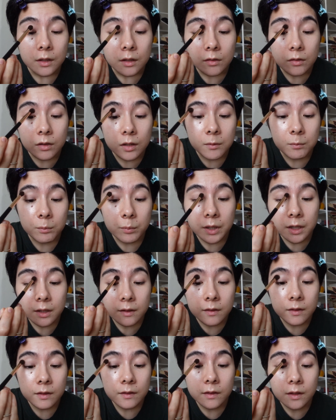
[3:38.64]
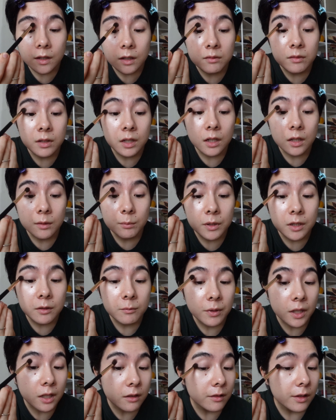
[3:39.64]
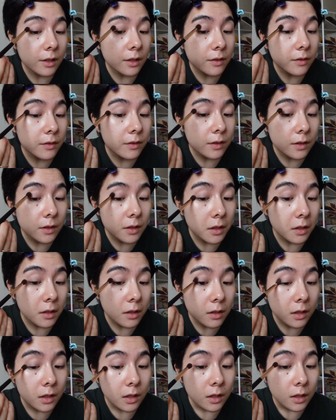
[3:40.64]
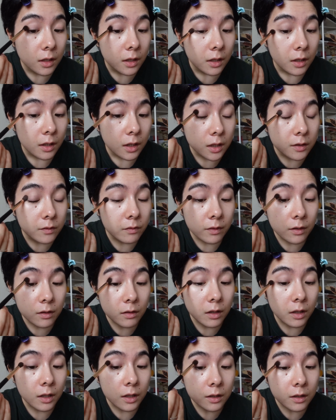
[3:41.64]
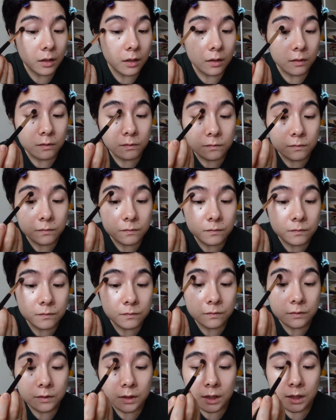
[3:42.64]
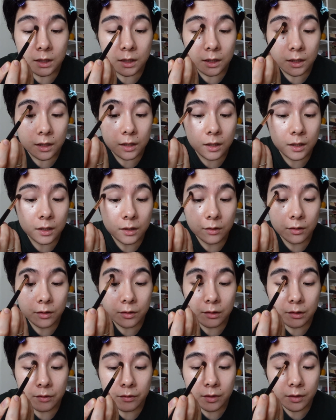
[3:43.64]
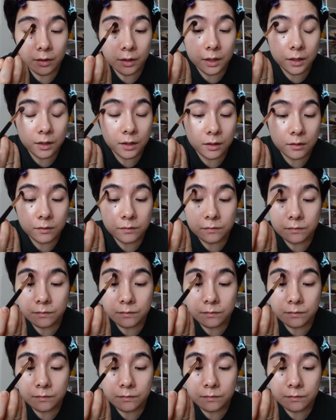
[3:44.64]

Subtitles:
Olympics is coming up in Paris. I feel like, I don't know, I feel like